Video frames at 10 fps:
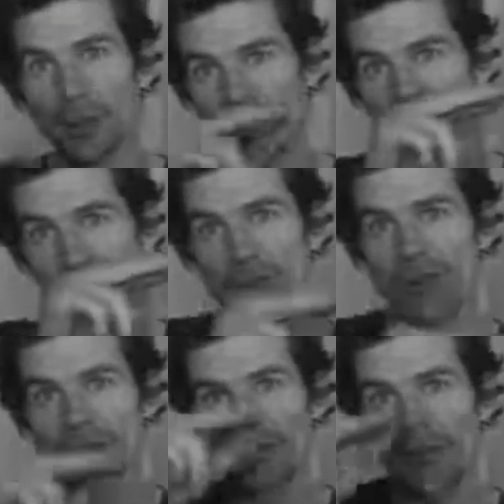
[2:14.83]
watching during
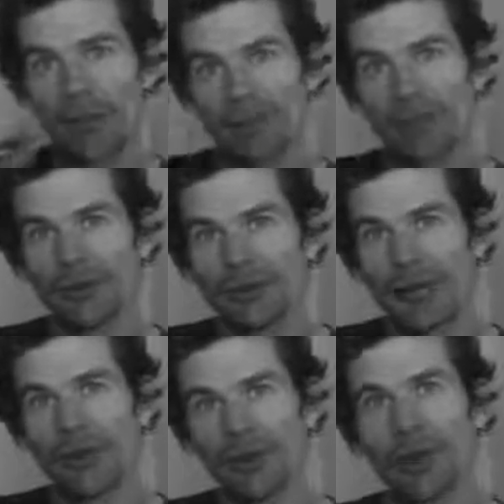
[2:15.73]
the year the ups and
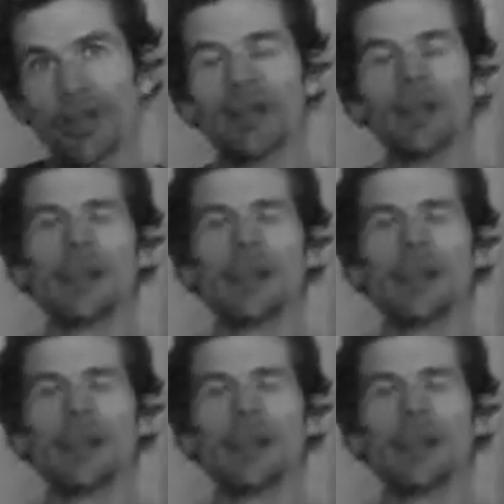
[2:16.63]
downs, yeah.